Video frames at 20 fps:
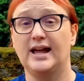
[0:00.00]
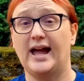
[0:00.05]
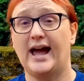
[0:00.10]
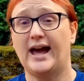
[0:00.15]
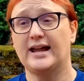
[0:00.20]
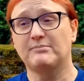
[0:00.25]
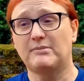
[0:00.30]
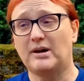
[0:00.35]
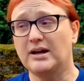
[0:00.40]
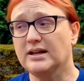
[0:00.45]

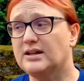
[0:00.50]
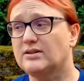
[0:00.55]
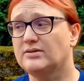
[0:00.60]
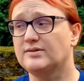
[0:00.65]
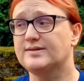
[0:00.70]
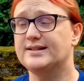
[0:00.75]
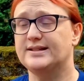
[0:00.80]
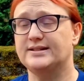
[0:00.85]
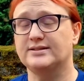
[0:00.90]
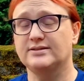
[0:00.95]
And
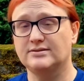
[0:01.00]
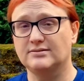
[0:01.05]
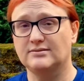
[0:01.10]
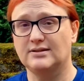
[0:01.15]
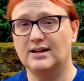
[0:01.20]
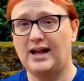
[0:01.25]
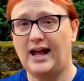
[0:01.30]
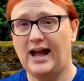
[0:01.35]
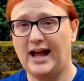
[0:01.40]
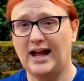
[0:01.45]
Michael didn't
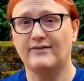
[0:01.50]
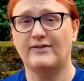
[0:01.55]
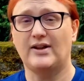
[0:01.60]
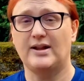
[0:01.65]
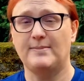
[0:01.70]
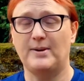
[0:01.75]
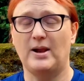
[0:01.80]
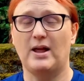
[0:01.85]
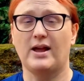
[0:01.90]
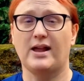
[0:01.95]
have
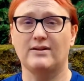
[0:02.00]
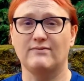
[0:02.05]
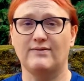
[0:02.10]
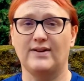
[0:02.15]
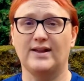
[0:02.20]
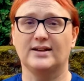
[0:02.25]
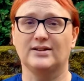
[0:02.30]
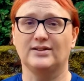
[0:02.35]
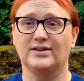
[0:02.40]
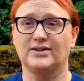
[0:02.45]
a plug-in
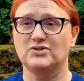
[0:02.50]
vehicle